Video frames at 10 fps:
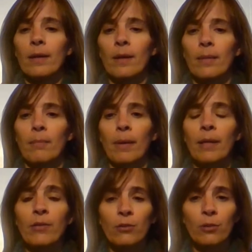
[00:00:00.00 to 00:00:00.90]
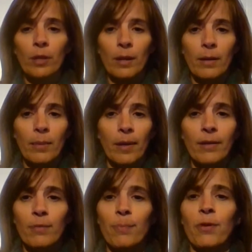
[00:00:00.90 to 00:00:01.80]
um, my history and my
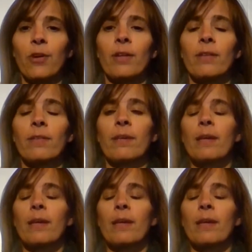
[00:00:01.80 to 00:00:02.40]
experience.